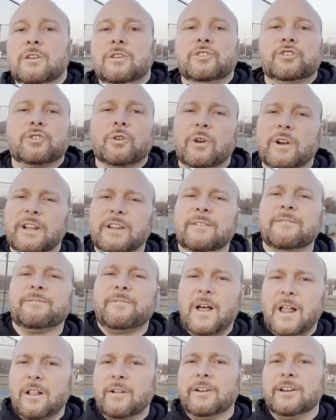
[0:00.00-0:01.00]
Sort of
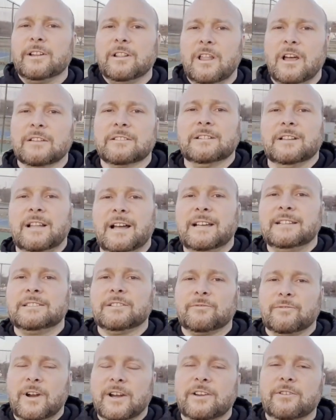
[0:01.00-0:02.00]
following along the lines
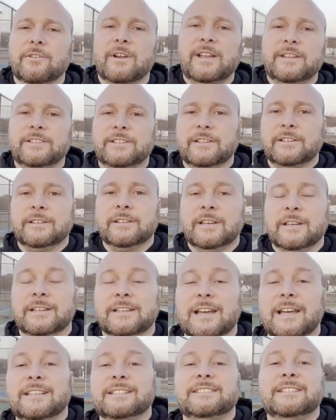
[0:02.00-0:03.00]
of recreation,
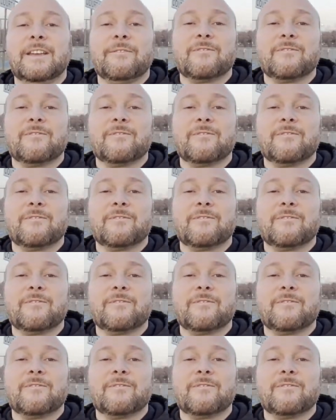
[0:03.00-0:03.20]
guys, they've